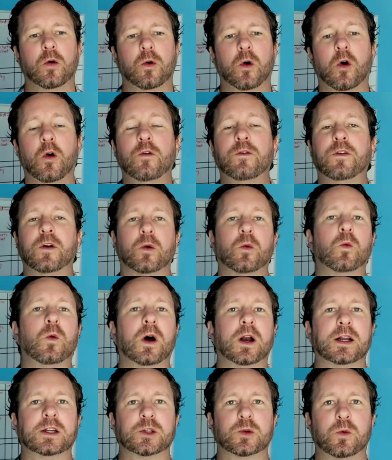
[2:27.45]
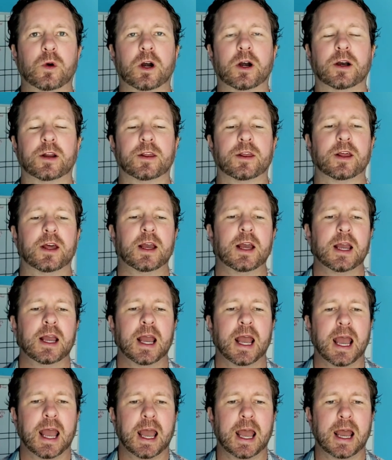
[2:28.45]
over what it's worth
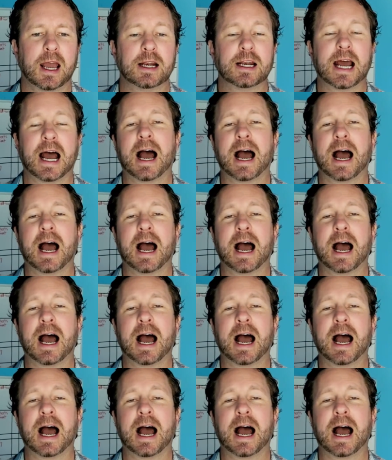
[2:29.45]
and